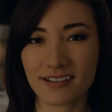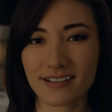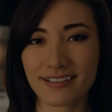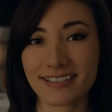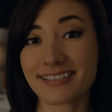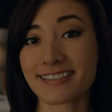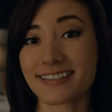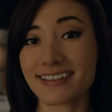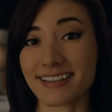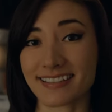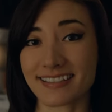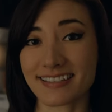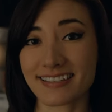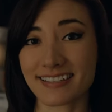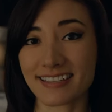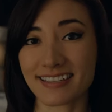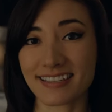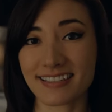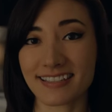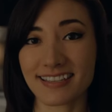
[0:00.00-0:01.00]

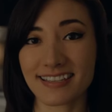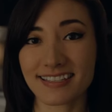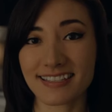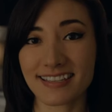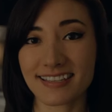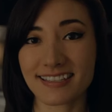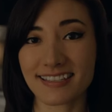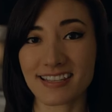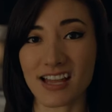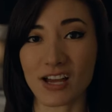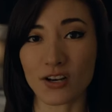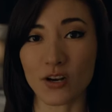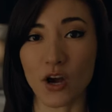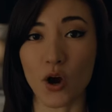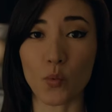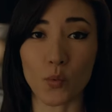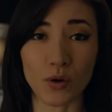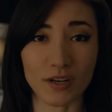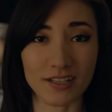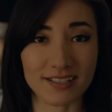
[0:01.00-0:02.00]
Sticks, this is not a
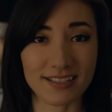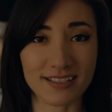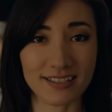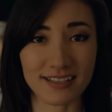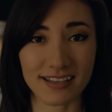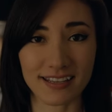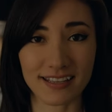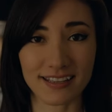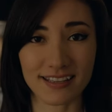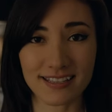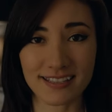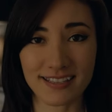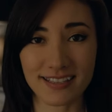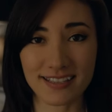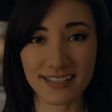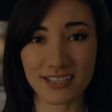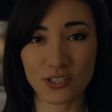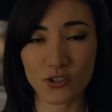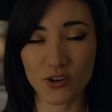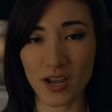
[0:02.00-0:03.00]
wooden stick, this is
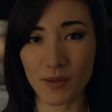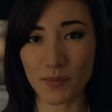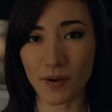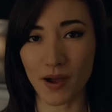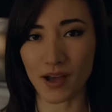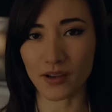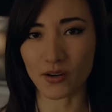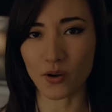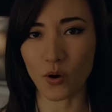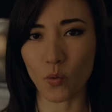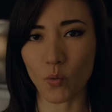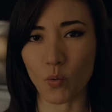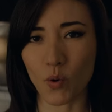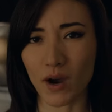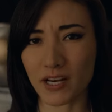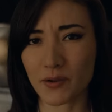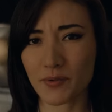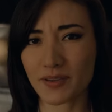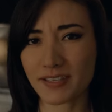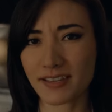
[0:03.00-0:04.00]
the tripod.
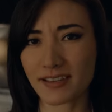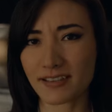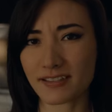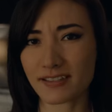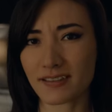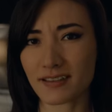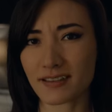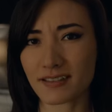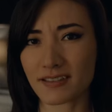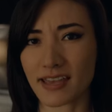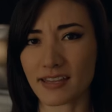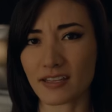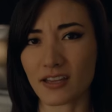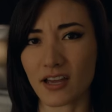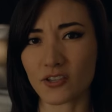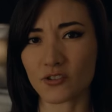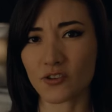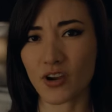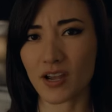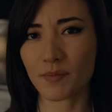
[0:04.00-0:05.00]
Why do we say sticks and
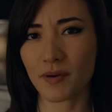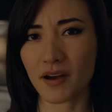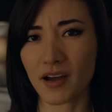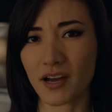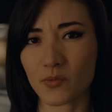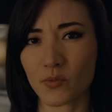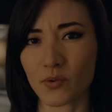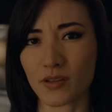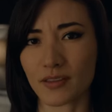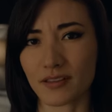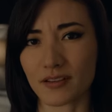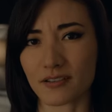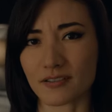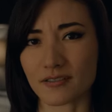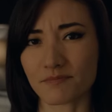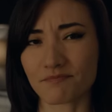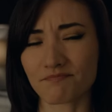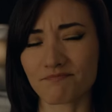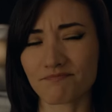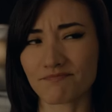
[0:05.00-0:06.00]
not tripod when
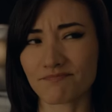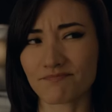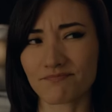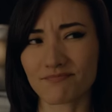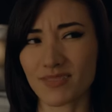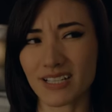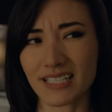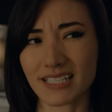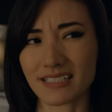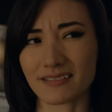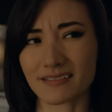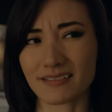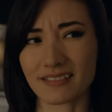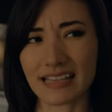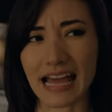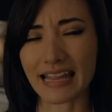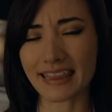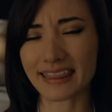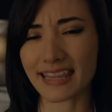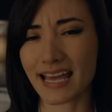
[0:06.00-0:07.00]
there's really
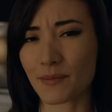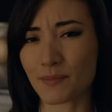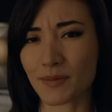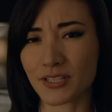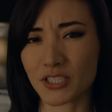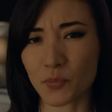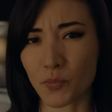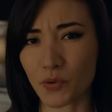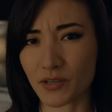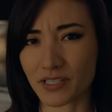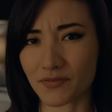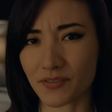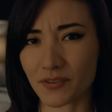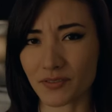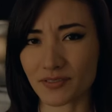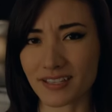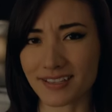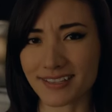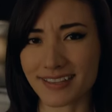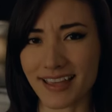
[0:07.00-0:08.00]
not that much more
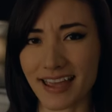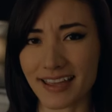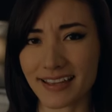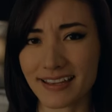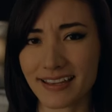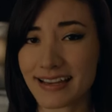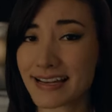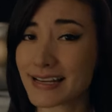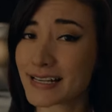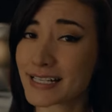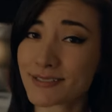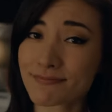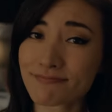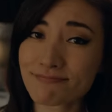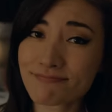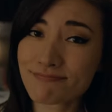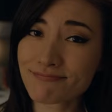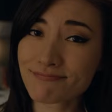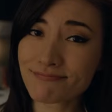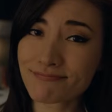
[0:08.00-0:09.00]
difficult to say?
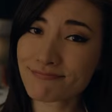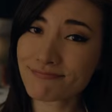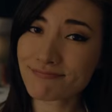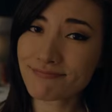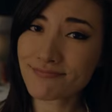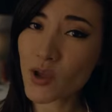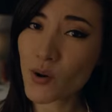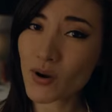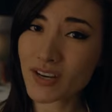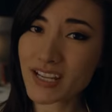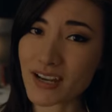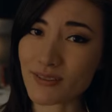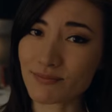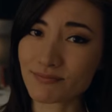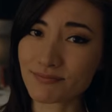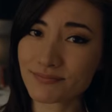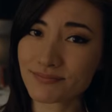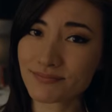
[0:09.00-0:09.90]
No idea.